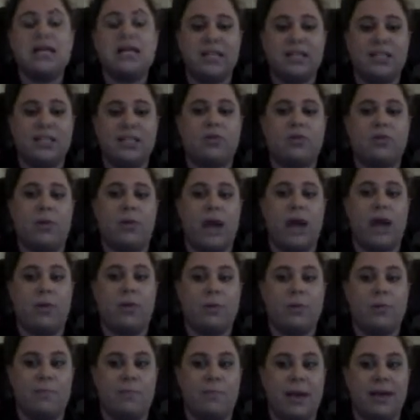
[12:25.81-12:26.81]
This is what I
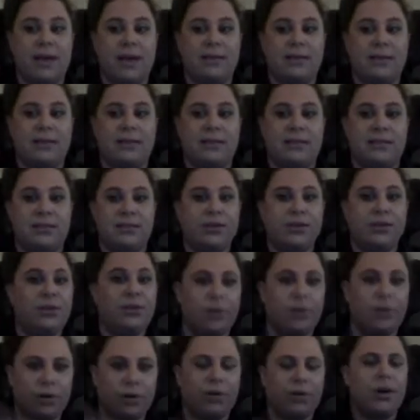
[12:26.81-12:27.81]
will base
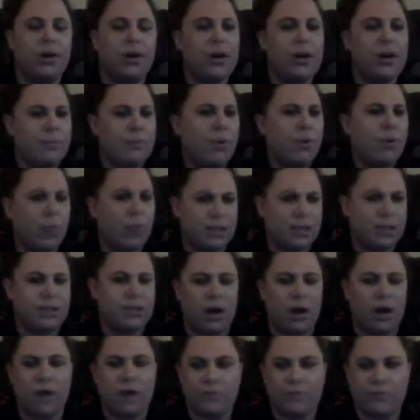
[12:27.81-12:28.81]
your points
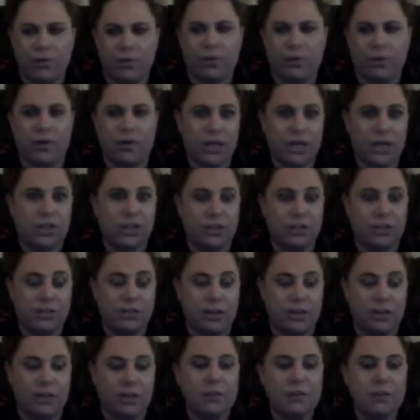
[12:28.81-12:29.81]
on for each of
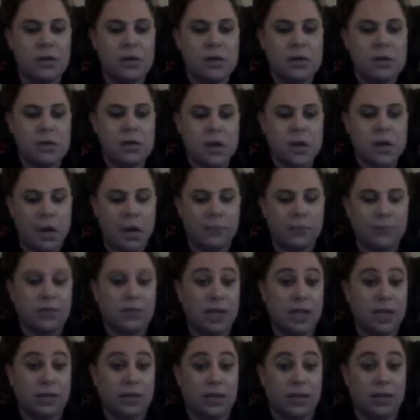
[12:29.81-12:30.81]
them. So
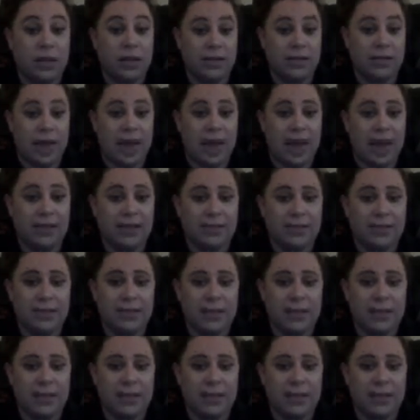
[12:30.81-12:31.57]
take a look at that.